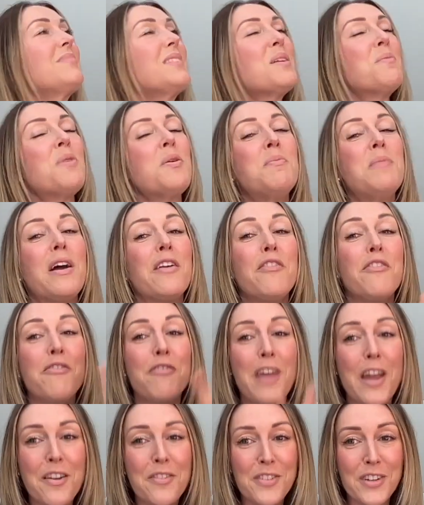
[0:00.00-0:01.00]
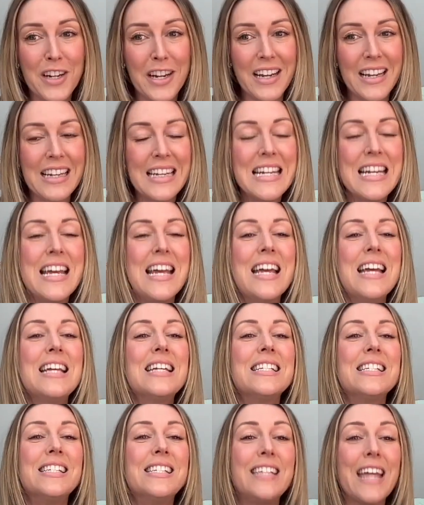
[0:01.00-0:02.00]
But my favorite,
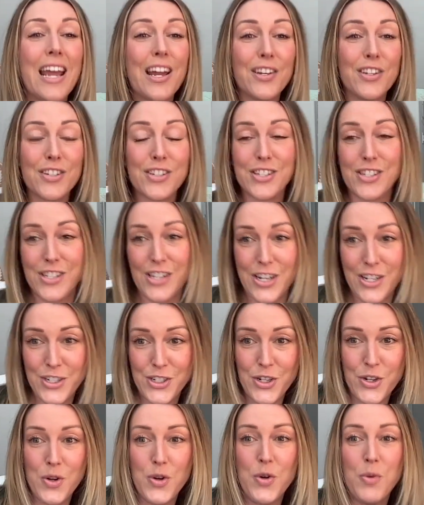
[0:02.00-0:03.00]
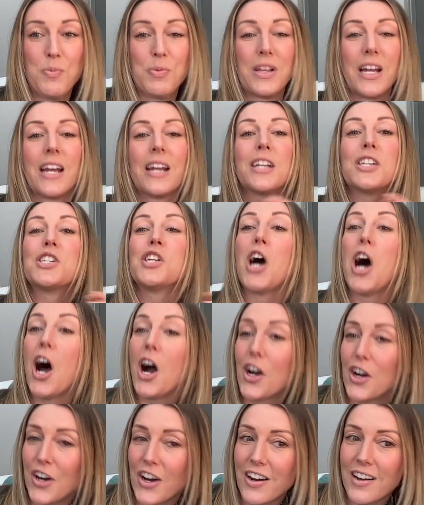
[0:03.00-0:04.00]
Daniel DeSanto, who played
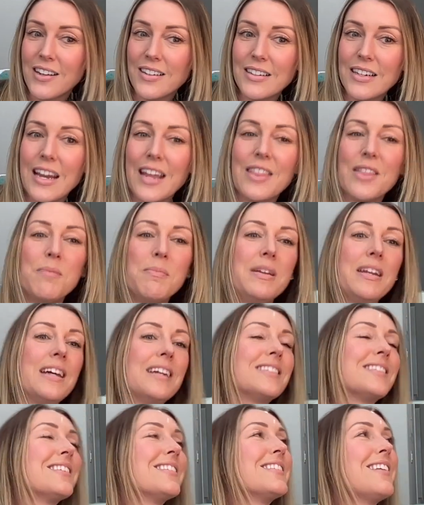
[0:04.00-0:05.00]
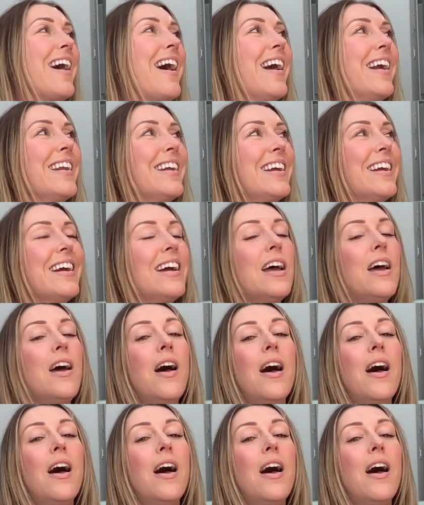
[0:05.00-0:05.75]
Tucker in the Midnight Society,